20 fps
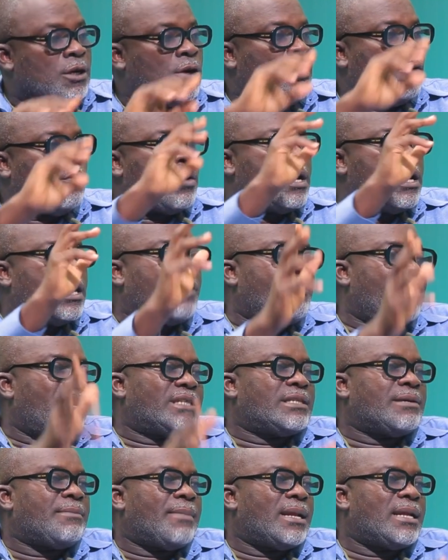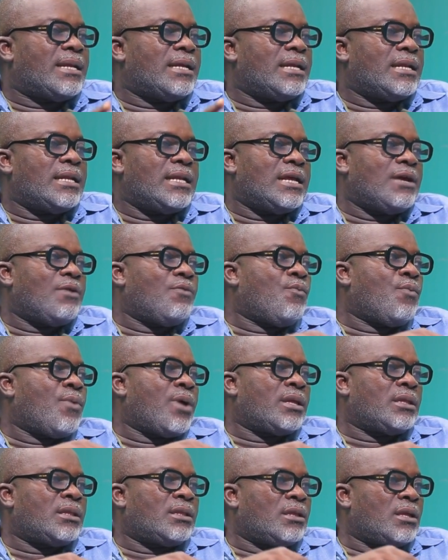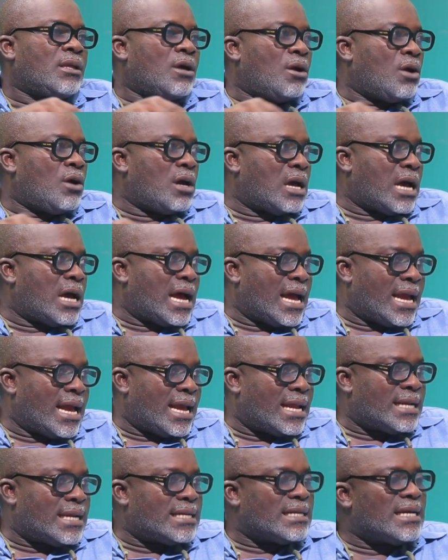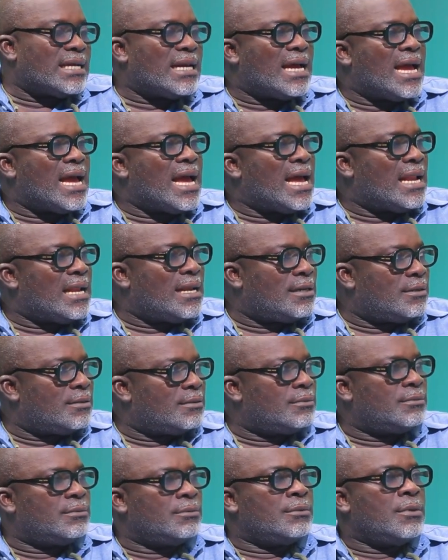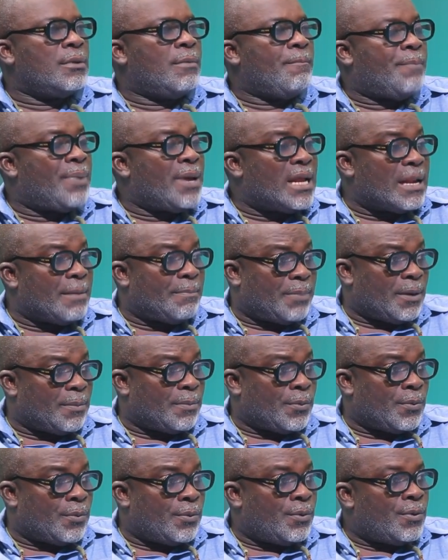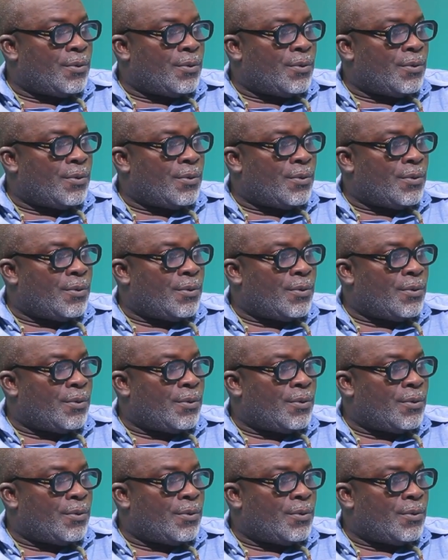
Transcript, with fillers: When they raised the money, they went ahead and paid the people.